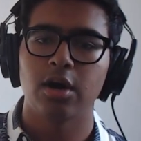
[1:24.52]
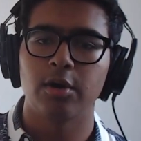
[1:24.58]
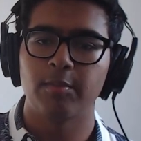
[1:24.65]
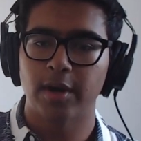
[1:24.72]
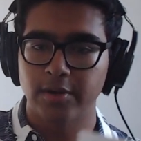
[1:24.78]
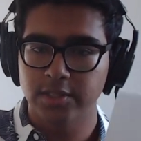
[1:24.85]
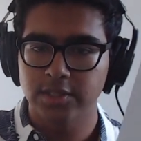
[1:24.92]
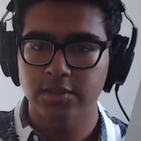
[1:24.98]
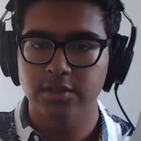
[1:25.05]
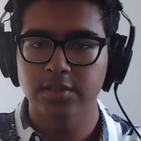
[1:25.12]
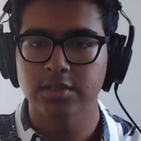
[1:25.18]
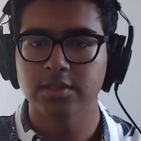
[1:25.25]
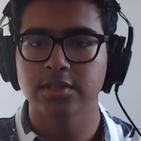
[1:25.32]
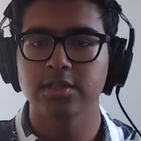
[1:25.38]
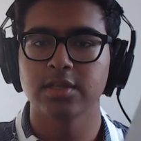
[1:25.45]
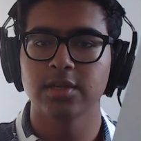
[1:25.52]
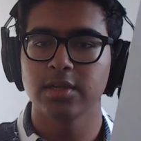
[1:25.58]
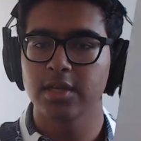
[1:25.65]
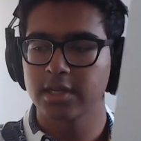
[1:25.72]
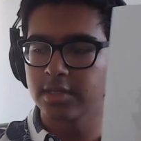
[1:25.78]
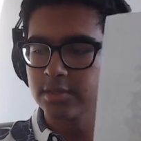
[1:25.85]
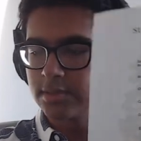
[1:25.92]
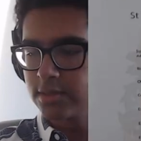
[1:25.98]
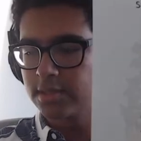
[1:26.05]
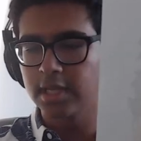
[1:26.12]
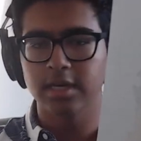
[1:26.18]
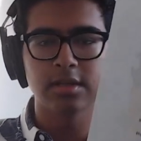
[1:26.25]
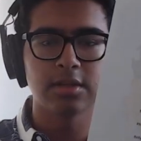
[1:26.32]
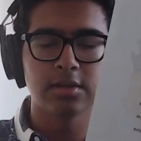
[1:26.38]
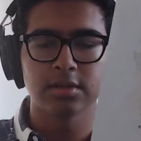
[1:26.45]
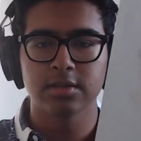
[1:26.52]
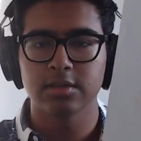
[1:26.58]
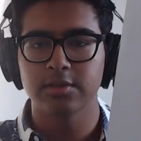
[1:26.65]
My results, yeah, you can take a look.